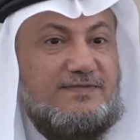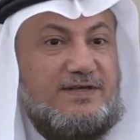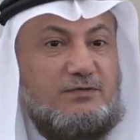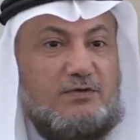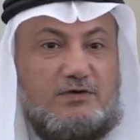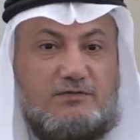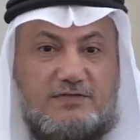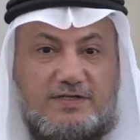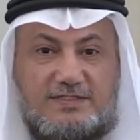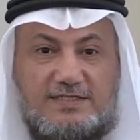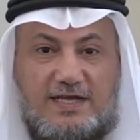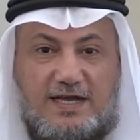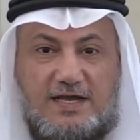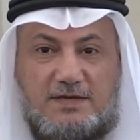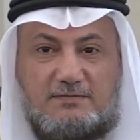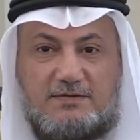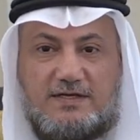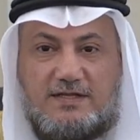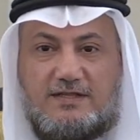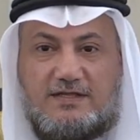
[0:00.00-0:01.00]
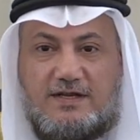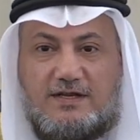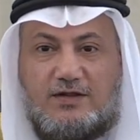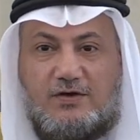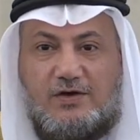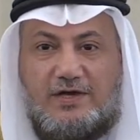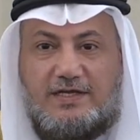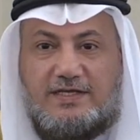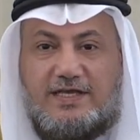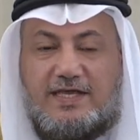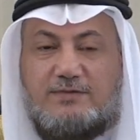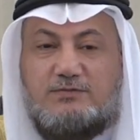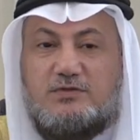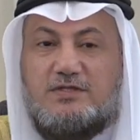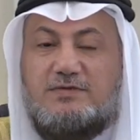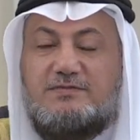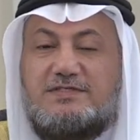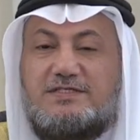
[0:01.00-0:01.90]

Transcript: One of the Sahaba came to the